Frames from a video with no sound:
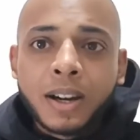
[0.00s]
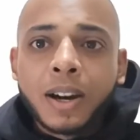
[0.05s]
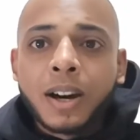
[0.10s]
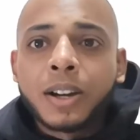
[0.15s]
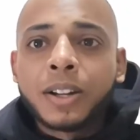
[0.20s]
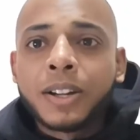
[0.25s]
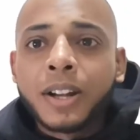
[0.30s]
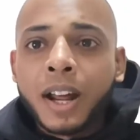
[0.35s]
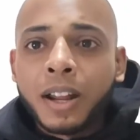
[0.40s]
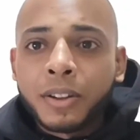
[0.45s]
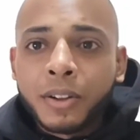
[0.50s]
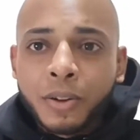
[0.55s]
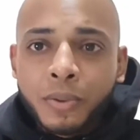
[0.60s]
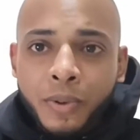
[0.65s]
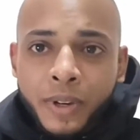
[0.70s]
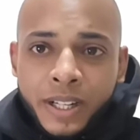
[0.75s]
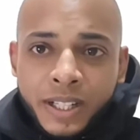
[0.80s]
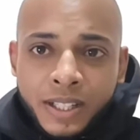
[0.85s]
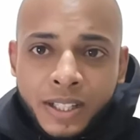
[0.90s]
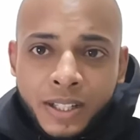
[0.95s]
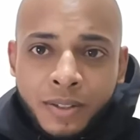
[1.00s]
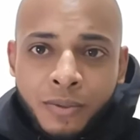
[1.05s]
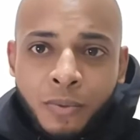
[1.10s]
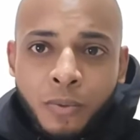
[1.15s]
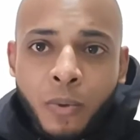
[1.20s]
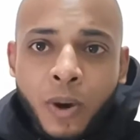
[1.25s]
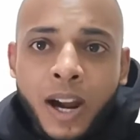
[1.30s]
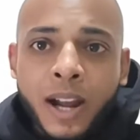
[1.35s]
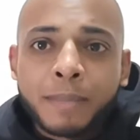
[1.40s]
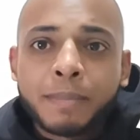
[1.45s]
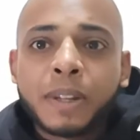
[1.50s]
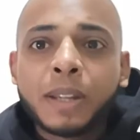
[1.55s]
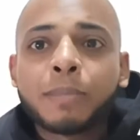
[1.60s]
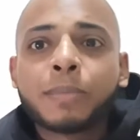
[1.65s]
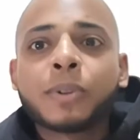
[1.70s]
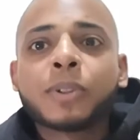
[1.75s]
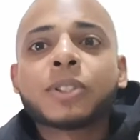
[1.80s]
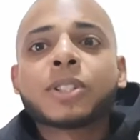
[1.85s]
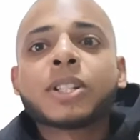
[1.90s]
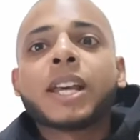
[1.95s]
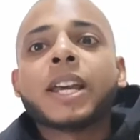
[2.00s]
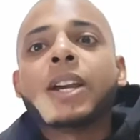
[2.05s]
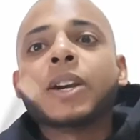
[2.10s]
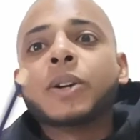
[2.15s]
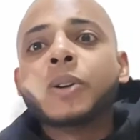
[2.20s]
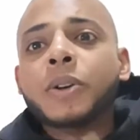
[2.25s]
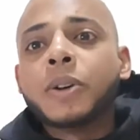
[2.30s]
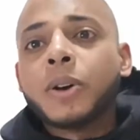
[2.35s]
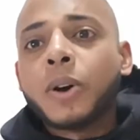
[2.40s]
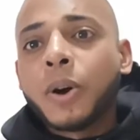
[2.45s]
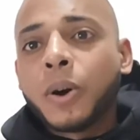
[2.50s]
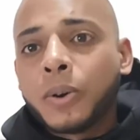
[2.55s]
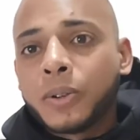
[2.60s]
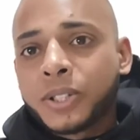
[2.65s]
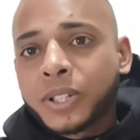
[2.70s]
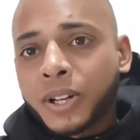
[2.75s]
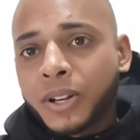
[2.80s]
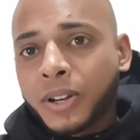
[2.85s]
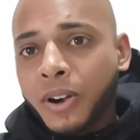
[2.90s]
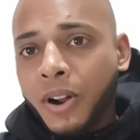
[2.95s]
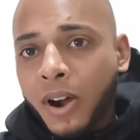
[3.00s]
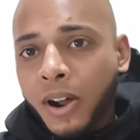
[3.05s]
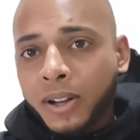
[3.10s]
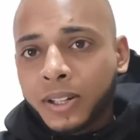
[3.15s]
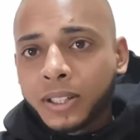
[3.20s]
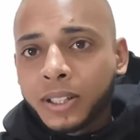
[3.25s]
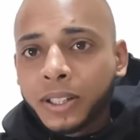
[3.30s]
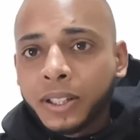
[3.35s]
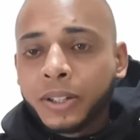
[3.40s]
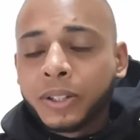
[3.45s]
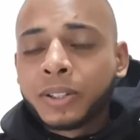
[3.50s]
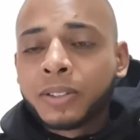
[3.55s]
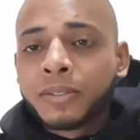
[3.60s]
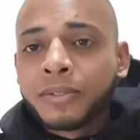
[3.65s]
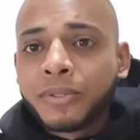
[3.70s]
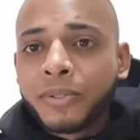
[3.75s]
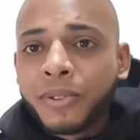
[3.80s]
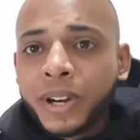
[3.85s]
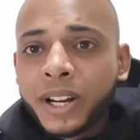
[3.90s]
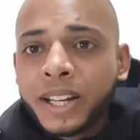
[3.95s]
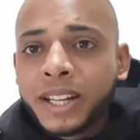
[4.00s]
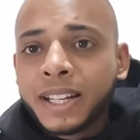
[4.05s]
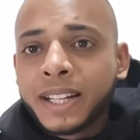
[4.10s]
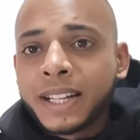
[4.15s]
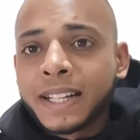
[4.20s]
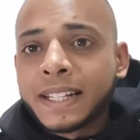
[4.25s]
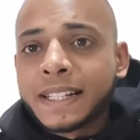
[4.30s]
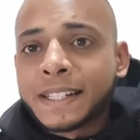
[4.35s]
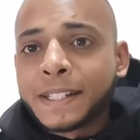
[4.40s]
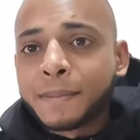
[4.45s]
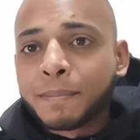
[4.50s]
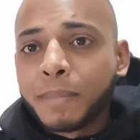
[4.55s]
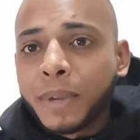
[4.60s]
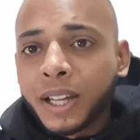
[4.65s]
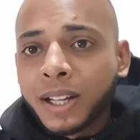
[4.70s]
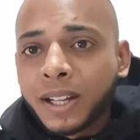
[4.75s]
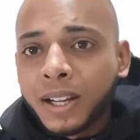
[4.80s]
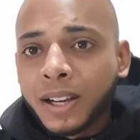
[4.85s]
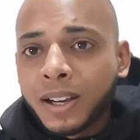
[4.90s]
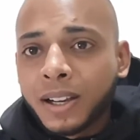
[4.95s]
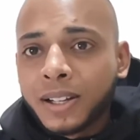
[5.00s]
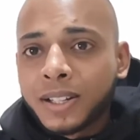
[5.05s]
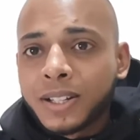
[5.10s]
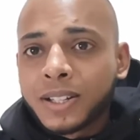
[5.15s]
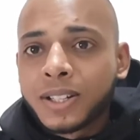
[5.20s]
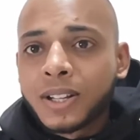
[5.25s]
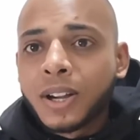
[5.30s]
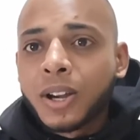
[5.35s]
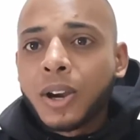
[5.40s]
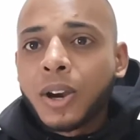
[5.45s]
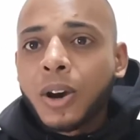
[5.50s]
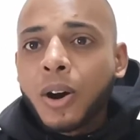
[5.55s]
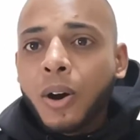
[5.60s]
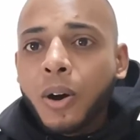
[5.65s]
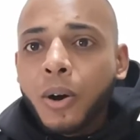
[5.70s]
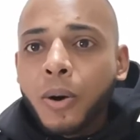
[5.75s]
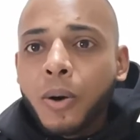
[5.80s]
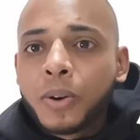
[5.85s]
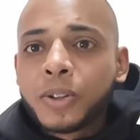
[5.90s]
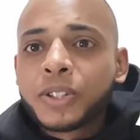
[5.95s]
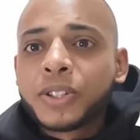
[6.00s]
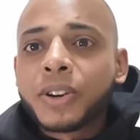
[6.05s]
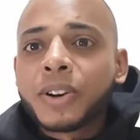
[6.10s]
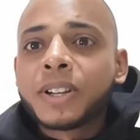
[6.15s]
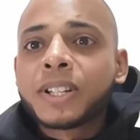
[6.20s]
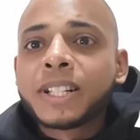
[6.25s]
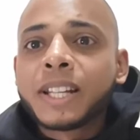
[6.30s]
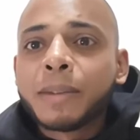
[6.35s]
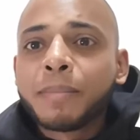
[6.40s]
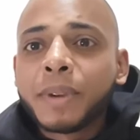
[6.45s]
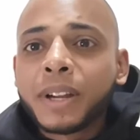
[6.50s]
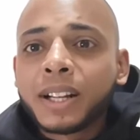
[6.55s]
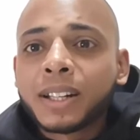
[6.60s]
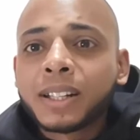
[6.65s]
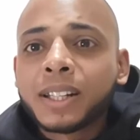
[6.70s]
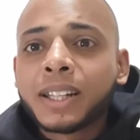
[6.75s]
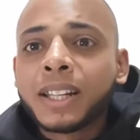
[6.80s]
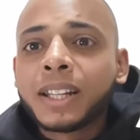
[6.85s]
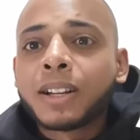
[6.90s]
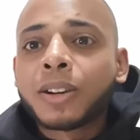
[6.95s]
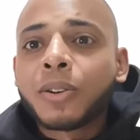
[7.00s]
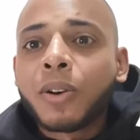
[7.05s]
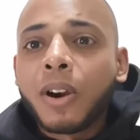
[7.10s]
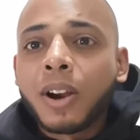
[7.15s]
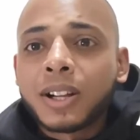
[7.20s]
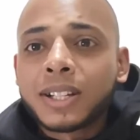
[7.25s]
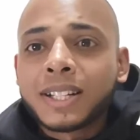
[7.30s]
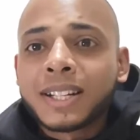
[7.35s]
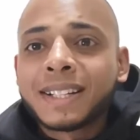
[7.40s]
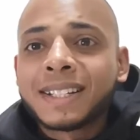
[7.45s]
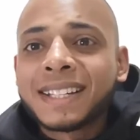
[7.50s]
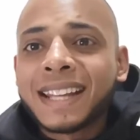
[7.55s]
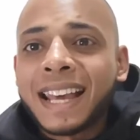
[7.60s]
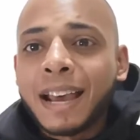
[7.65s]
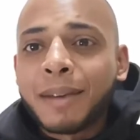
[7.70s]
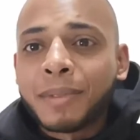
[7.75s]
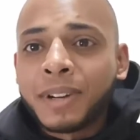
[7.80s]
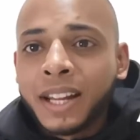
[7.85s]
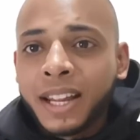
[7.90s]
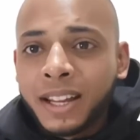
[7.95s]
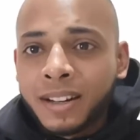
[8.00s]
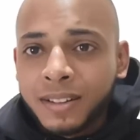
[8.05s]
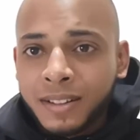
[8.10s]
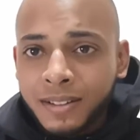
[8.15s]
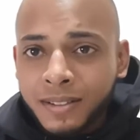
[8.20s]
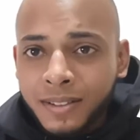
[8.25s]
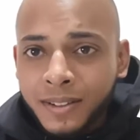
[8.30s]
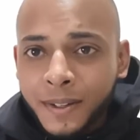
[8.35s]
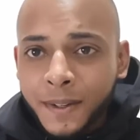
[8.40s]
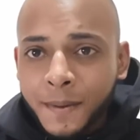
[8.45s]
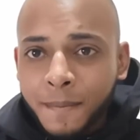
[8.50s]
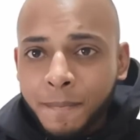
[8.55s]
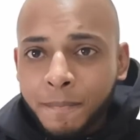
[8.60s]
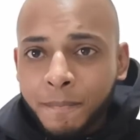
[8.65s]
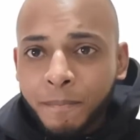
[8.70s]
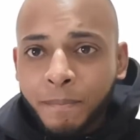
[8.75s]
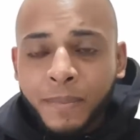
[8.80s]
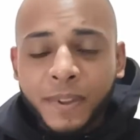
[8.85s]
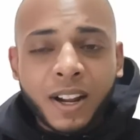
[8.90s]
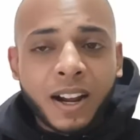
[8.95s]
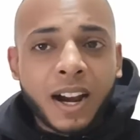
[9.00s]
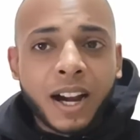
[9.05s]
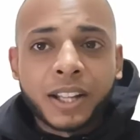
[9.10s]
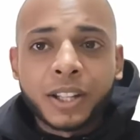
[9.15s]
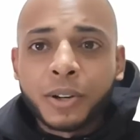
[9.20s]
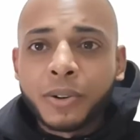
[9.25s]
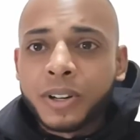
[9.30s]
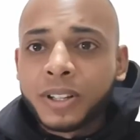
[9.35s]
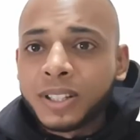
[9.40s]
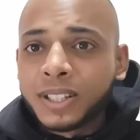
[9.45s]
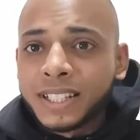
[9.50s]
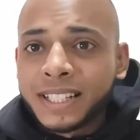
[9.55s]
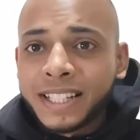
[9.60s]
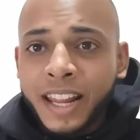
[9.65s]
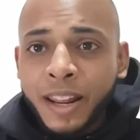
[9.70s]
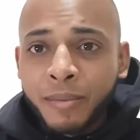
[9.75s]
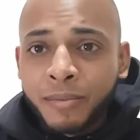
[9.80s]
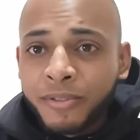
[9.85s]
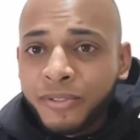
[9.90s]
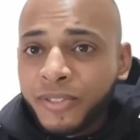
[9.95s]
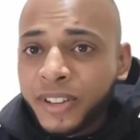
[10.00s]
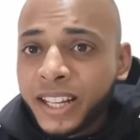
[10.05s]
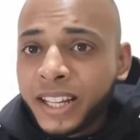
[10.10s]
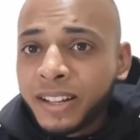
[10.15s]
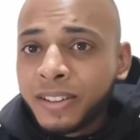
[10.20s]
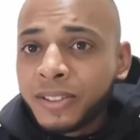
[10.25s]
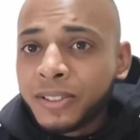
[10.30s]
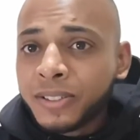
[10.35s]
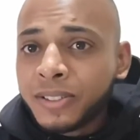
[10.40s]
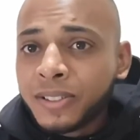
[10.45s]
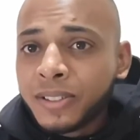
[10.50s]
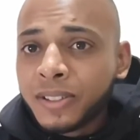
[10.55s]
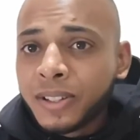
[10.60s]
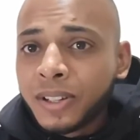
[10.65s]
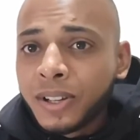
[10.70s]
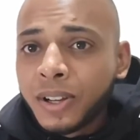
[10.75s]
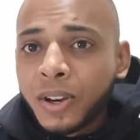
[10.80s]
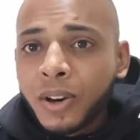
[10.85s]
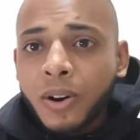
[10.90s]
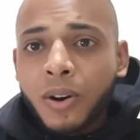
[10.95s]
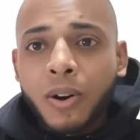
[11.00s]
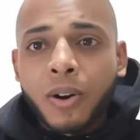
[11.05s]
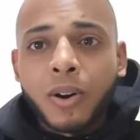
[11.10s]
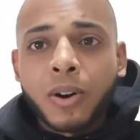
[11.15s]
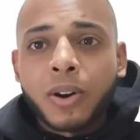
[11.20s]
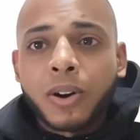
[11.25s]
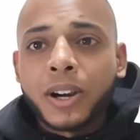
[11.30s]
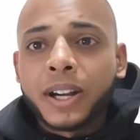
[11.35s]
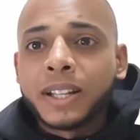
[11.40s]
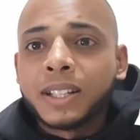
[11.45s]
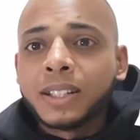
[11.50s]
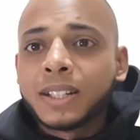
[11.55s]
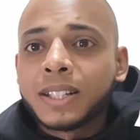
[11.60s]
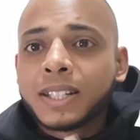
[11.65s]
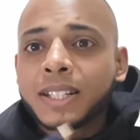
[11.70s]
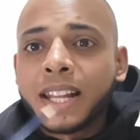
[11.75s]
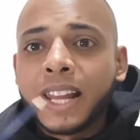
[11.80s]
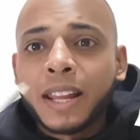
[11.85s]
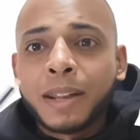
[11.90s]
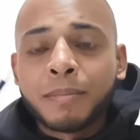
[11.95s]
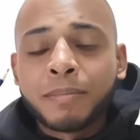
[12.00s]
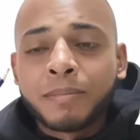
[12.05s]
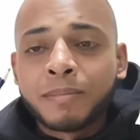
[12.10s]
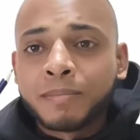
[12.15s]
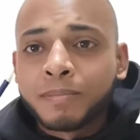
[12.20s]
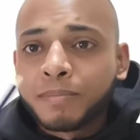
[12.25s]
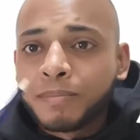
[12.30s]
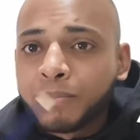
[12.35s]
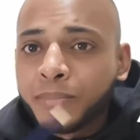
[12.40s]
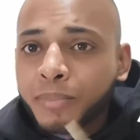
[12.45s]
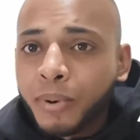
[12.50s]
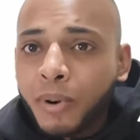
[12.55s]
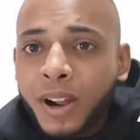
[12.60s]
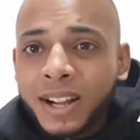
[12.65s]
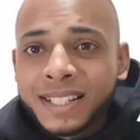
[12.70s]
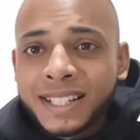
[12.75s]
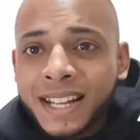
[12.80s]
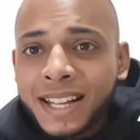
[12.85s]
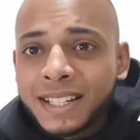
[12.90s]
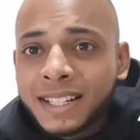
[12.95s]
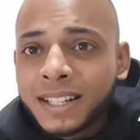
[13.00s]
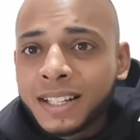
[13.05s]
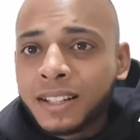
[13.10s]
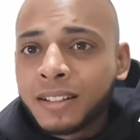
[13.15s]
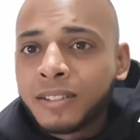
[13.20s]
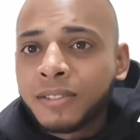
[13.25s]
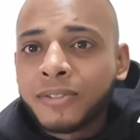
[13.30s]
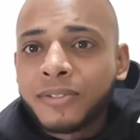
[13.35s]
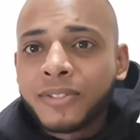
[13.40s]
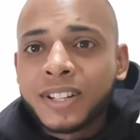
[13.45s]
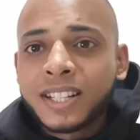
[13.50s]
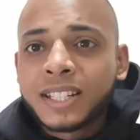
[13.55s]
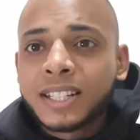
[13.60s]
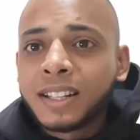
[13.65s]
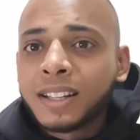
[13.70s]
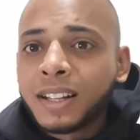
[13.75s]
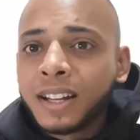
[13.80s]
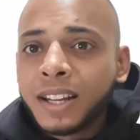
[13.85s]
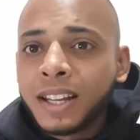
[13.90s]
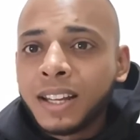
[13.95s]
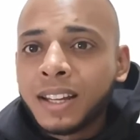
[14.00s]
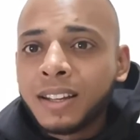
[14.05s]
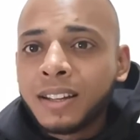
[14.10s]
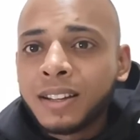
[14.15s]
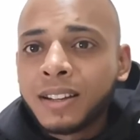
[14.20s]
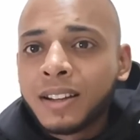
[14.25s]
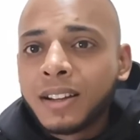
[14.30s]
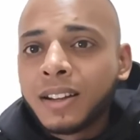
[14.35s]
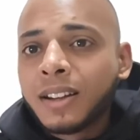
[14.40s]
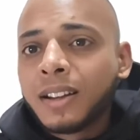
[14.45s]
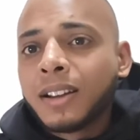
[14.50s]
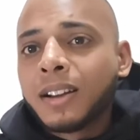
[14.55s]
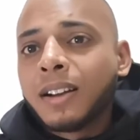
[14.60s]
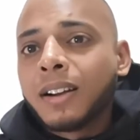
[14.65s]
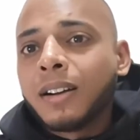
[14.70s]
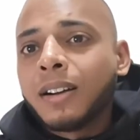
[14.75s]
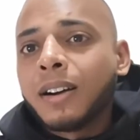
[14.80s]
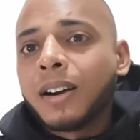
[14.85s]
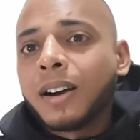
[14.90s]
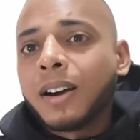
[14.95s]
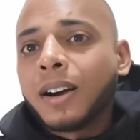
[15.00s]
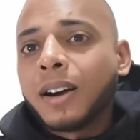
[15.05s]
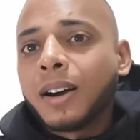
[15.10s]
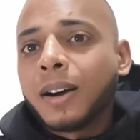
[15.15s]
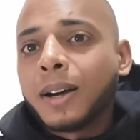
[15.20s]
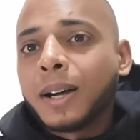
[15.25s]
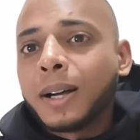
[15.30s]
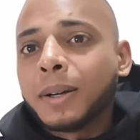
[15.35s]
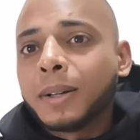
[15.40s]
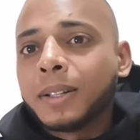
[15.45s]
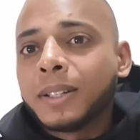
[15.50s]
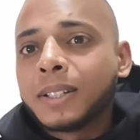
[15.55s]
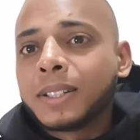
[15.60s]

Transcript: Another reason why people say oats are not gluten-free is because oats are typically cross-contaminated, either in the same field or in the same processing facility. Uh,